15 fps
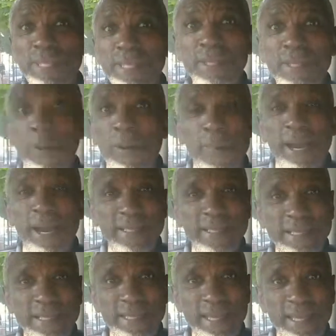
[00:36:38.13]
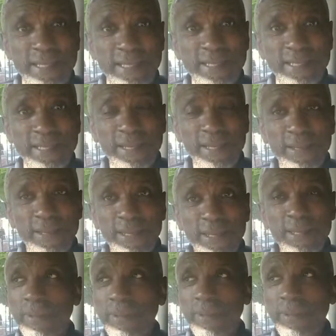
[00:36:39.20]
know about these things. You
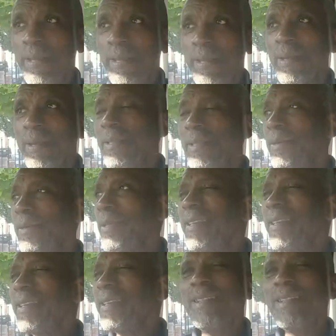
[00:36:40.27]
know